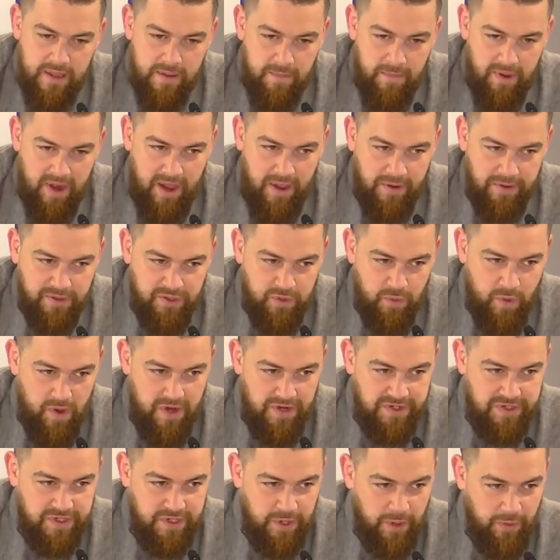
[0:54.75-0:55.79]
but I also
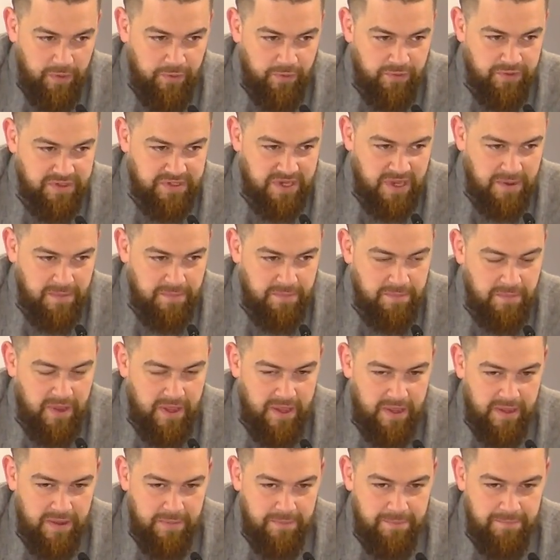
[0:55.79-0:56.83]
wanted to go through
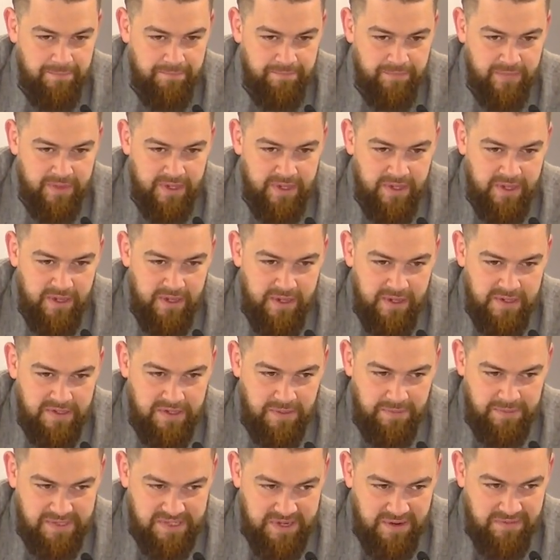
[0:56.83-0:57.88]
some
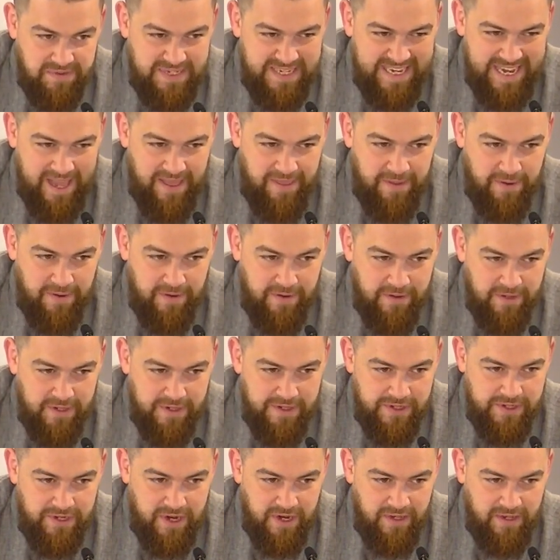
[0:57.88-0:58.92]
stuff together,
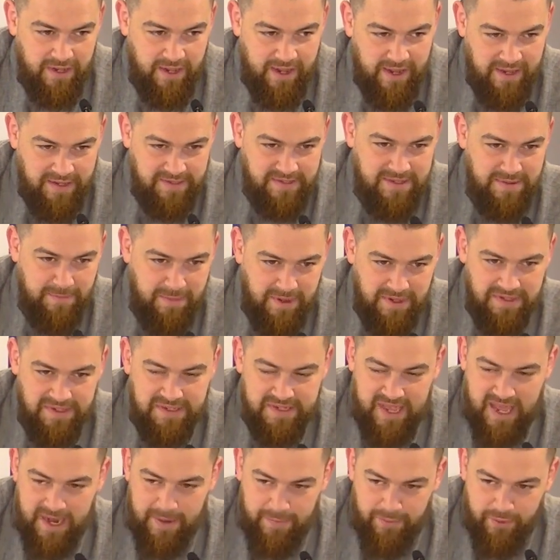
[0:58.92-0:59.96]
inshallah, as the
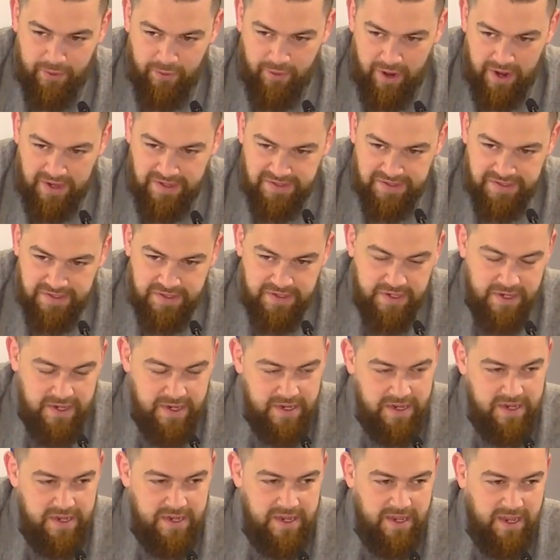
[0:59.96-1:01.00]
months kind of progress,
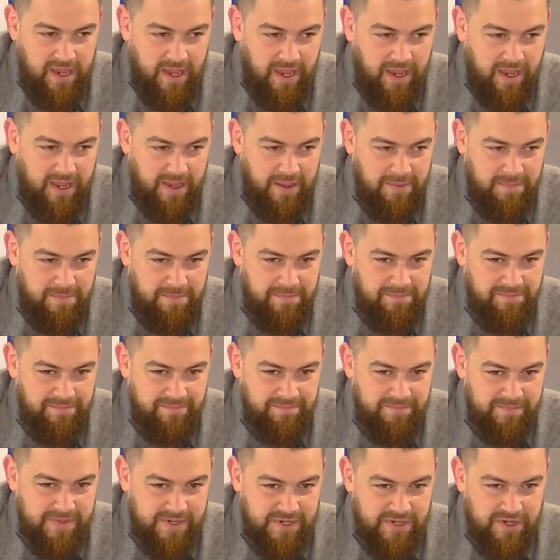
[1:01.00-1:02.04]

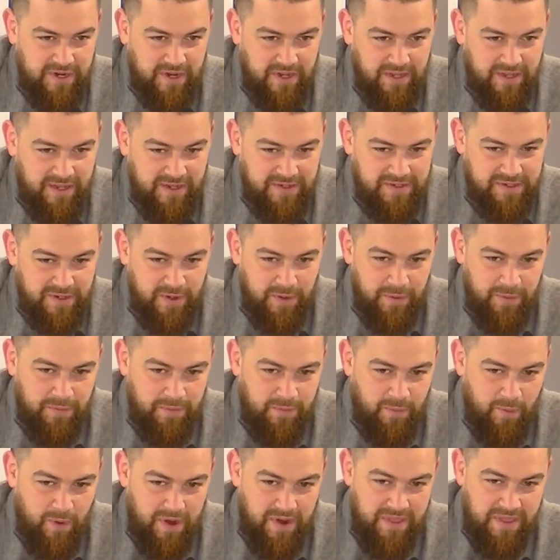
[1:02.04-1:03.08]
inshallah. So
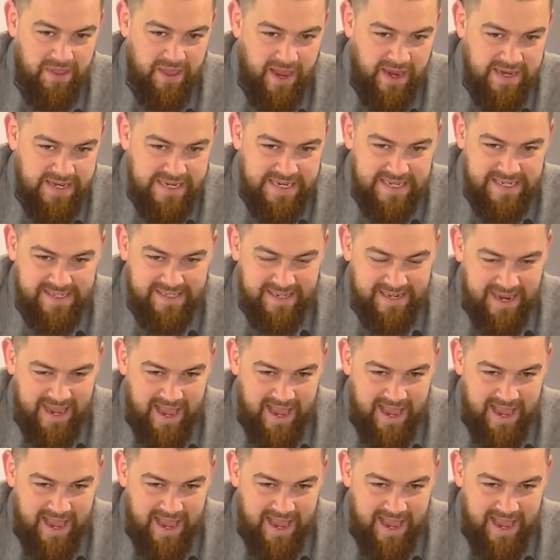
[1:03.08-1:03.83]
one of the ideas that I